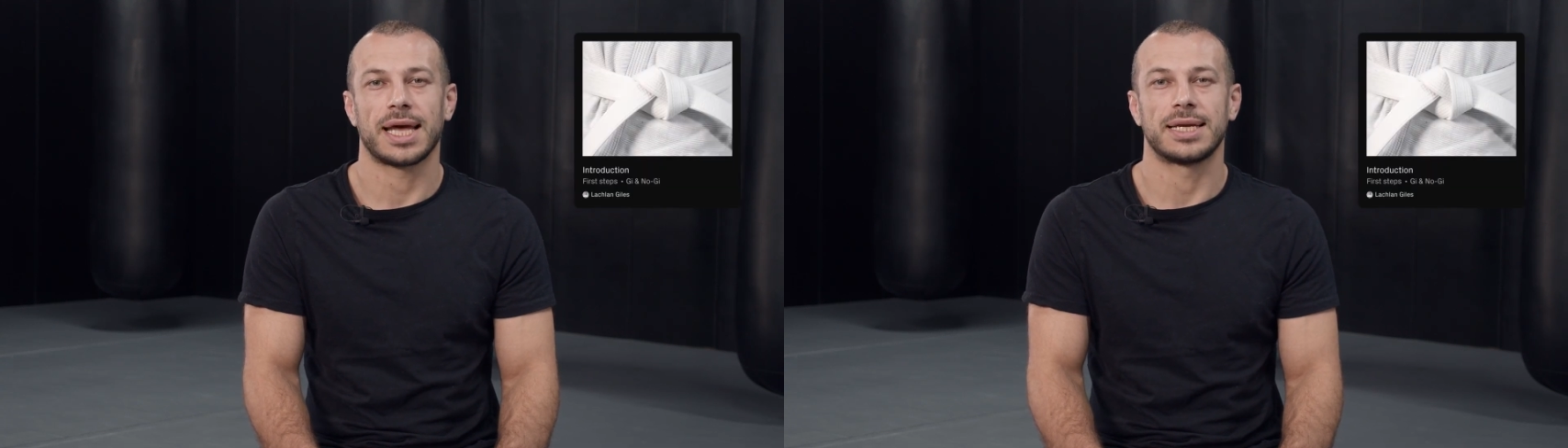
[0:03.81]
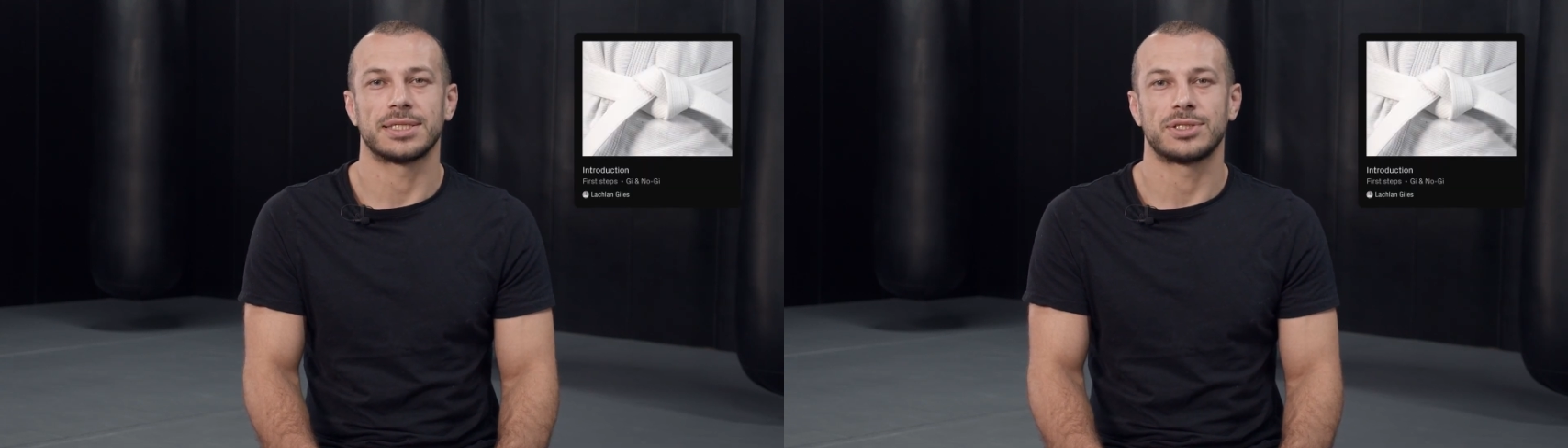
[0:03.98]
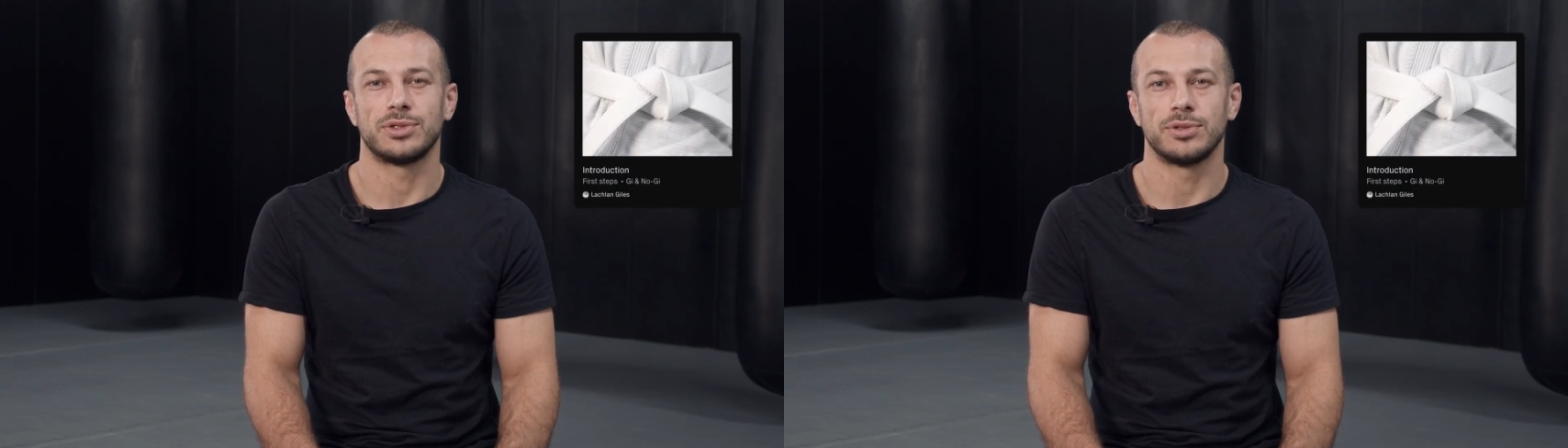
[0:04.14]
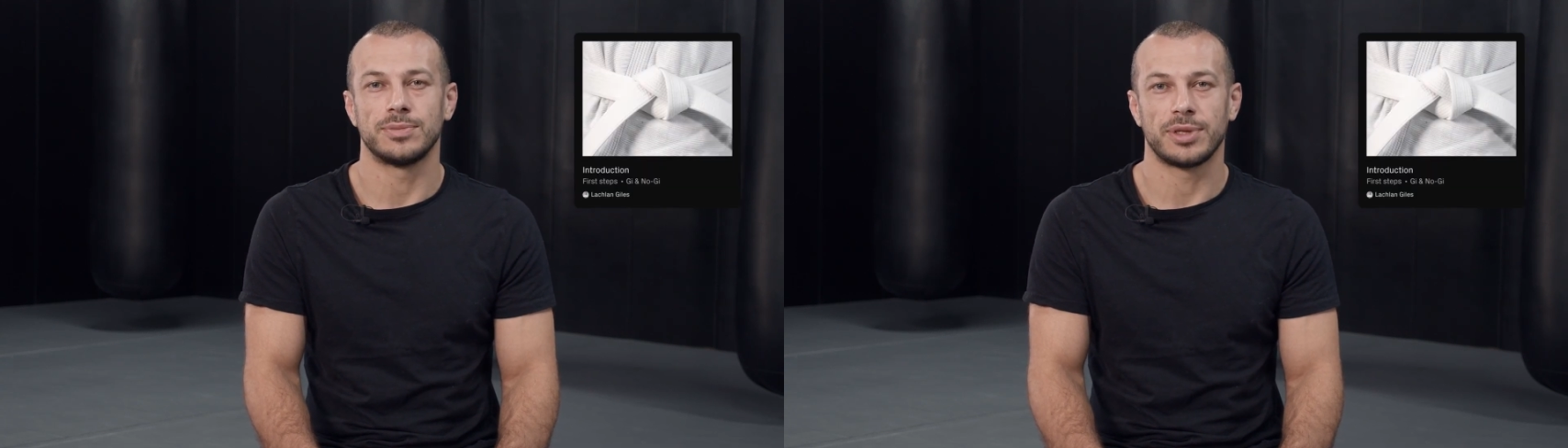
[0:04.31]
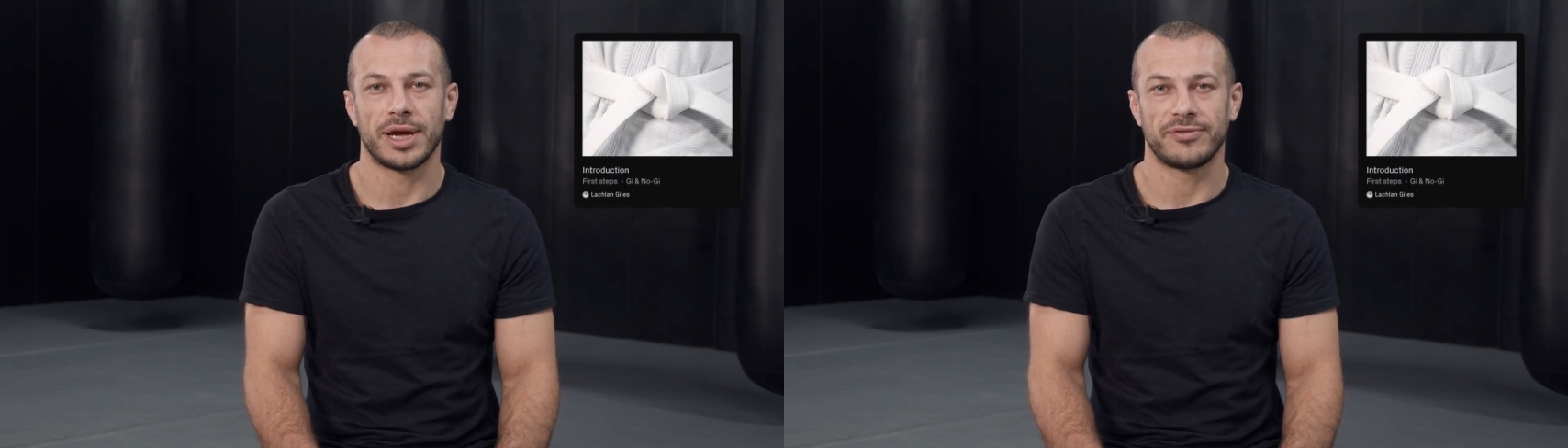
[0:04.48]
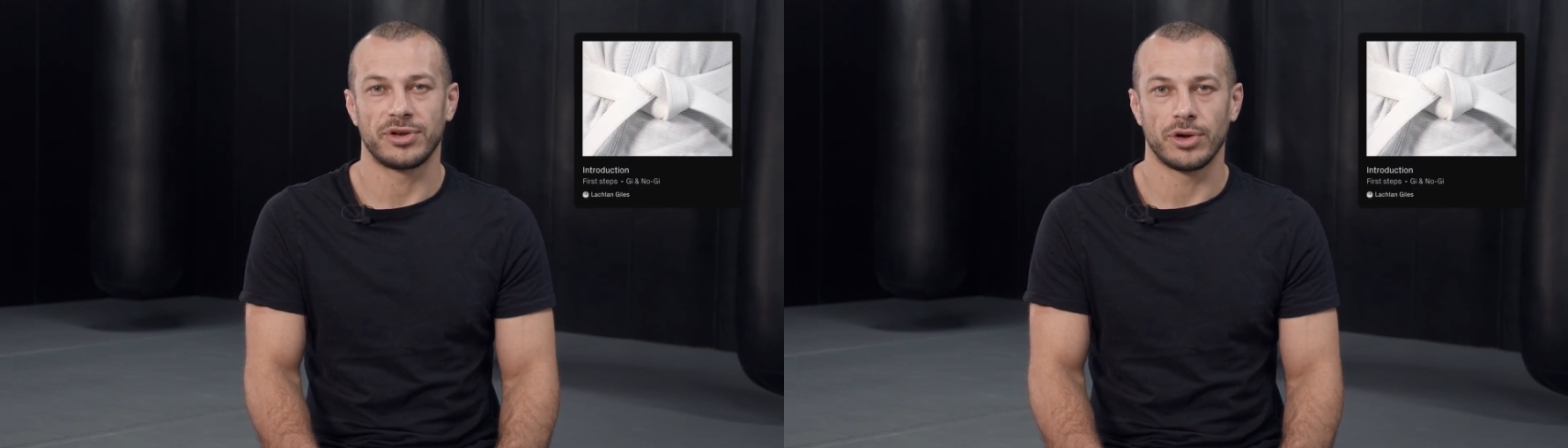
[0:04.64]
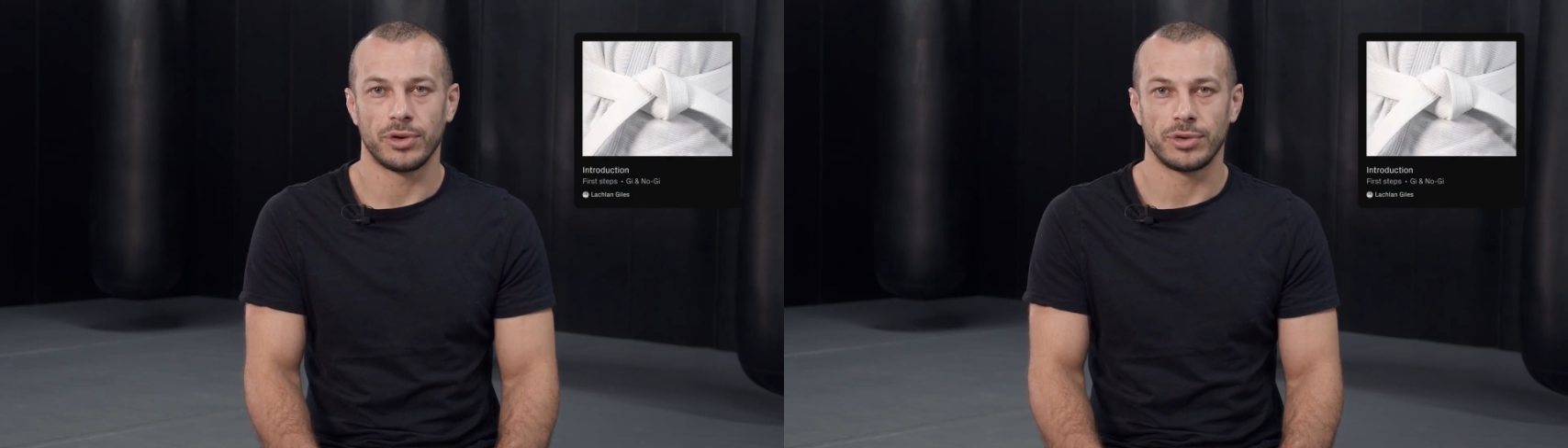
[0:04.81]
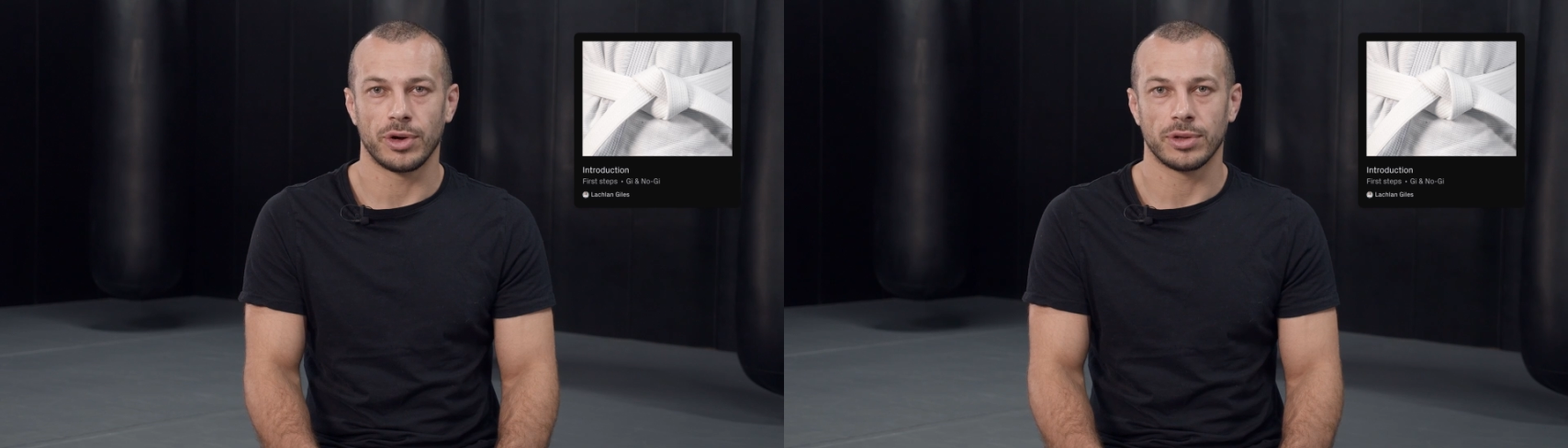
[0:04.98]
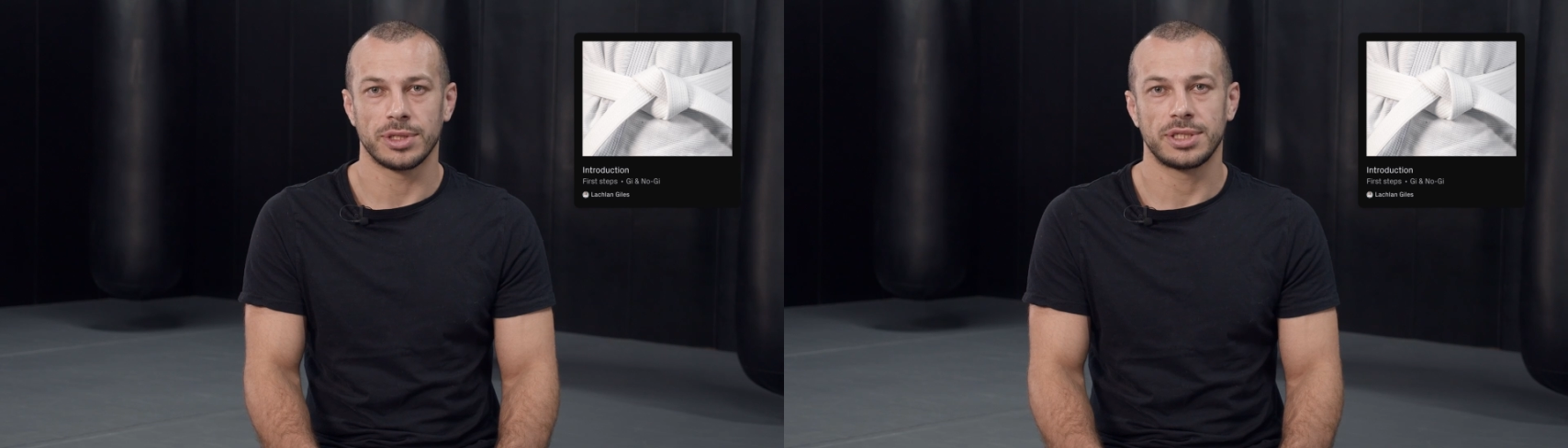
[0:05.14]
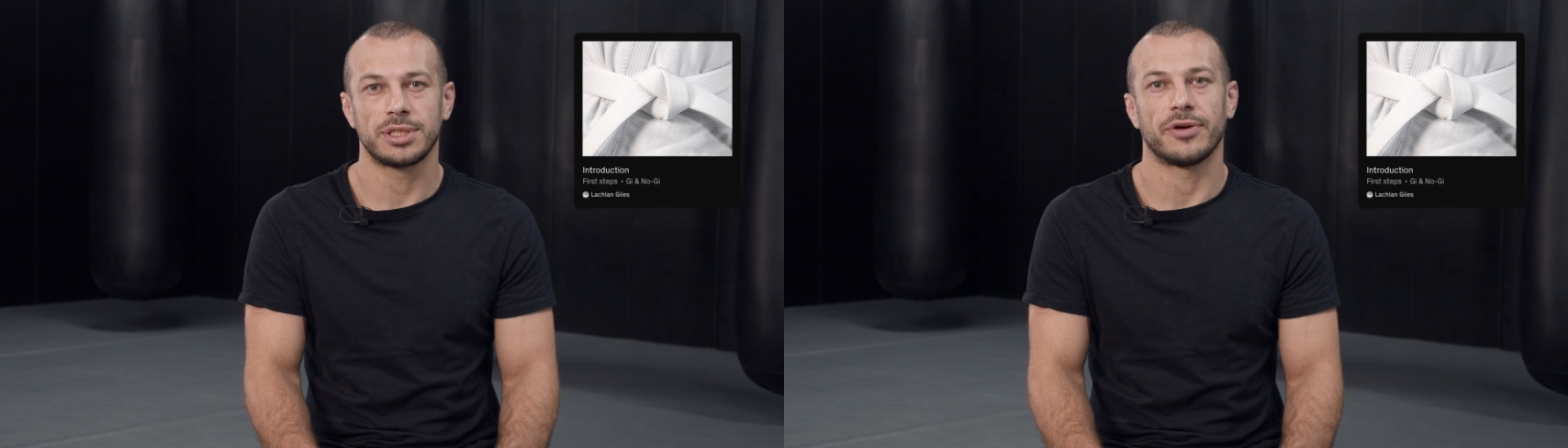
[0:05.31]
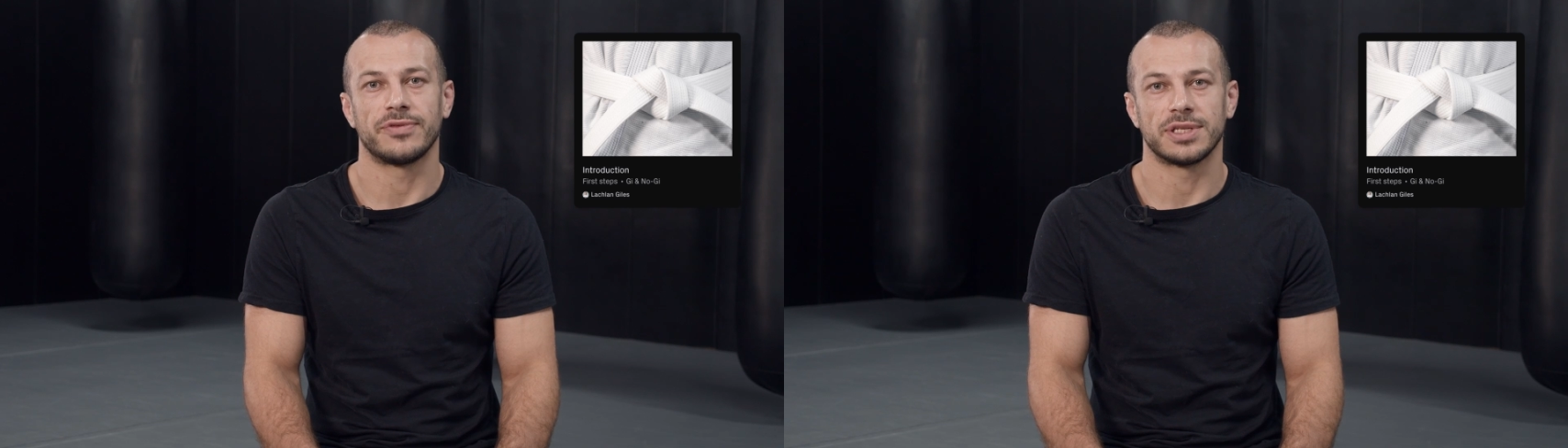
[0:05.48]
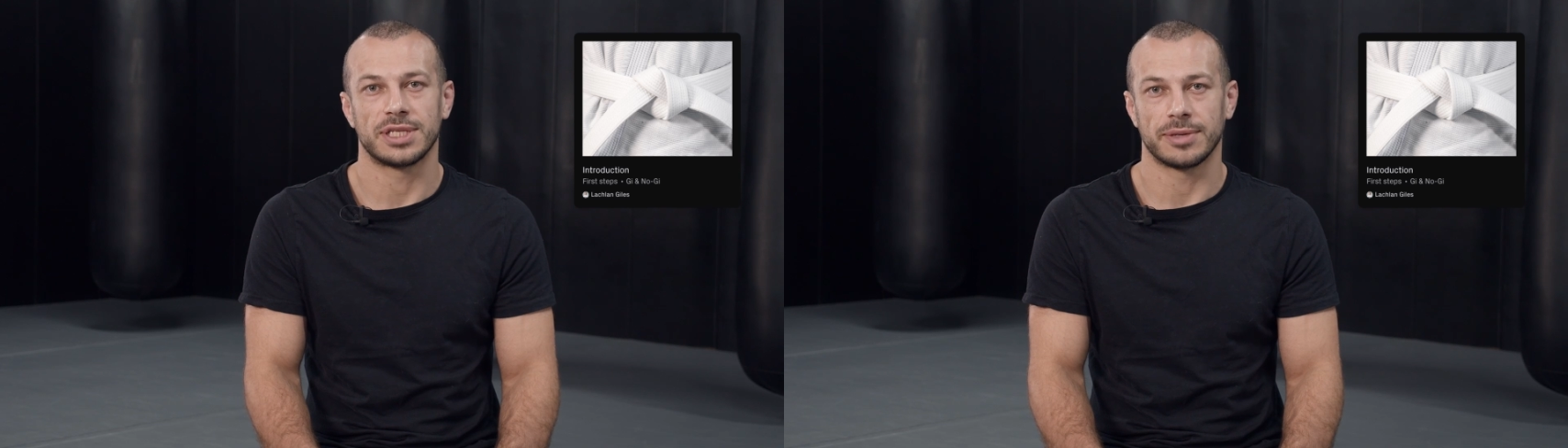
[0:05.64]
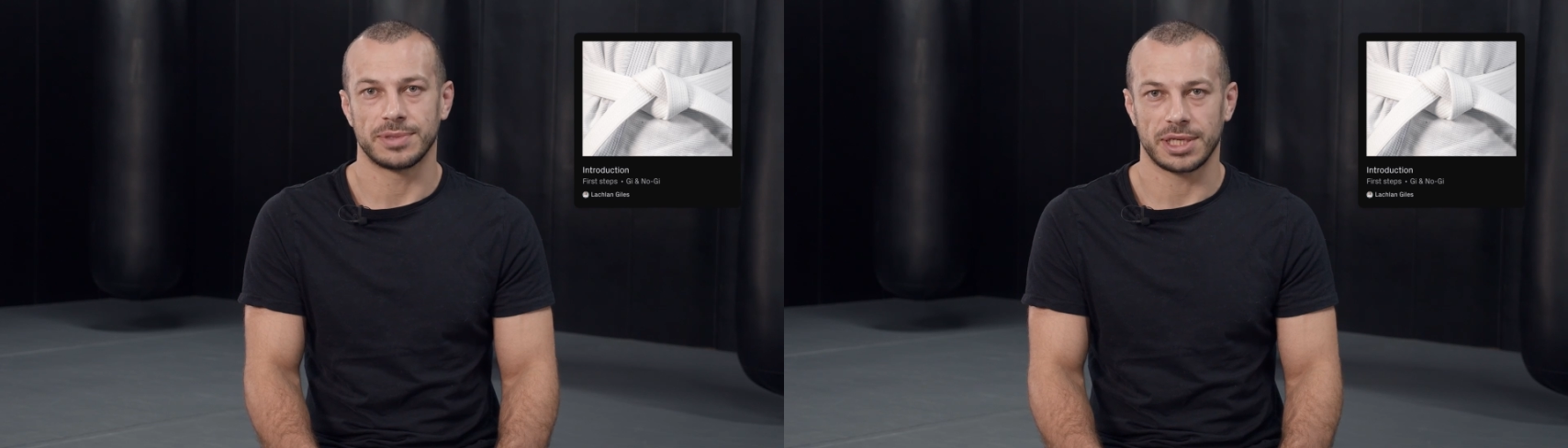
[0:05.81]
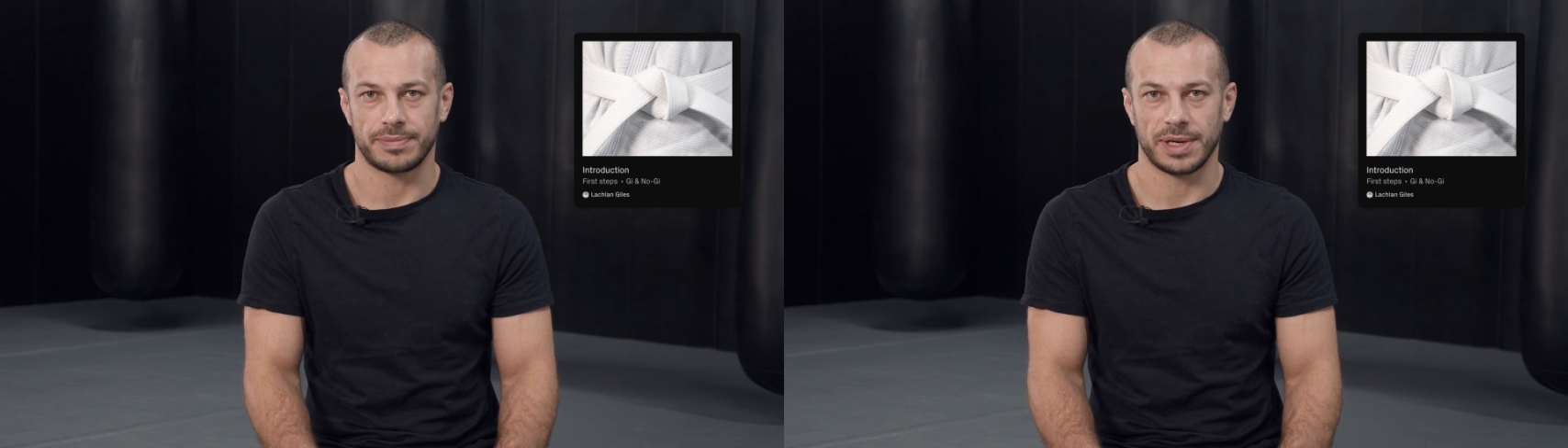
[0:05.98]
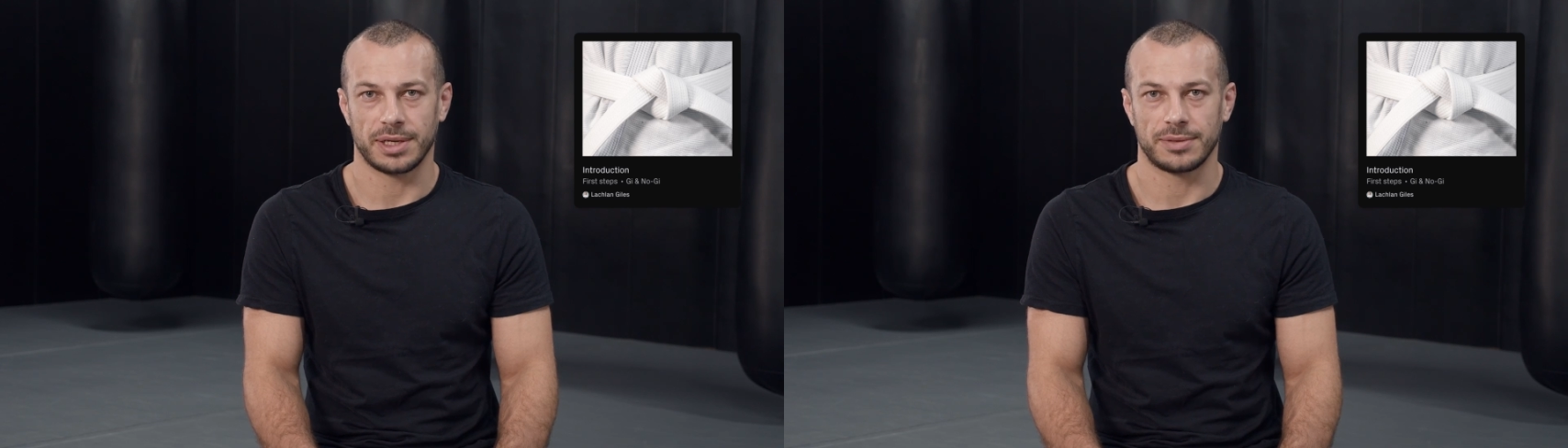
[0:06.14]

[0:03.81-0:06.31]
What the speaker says: and assumes you have no knowledge of the subject matter.